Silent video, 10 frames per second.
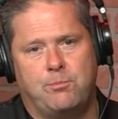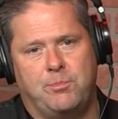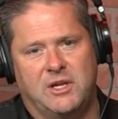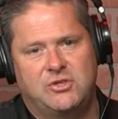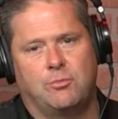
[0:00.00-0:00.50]

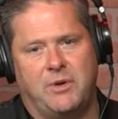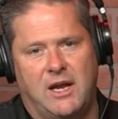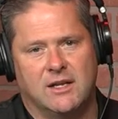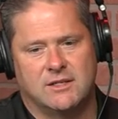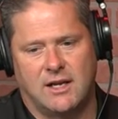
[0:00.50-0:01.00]
Pistol
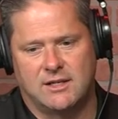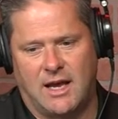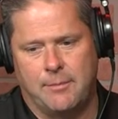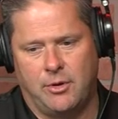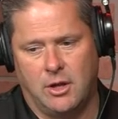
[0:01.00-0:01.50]
Pete is an
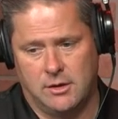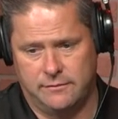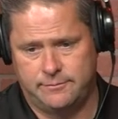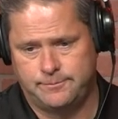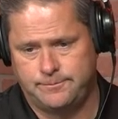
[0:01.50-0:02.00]
example of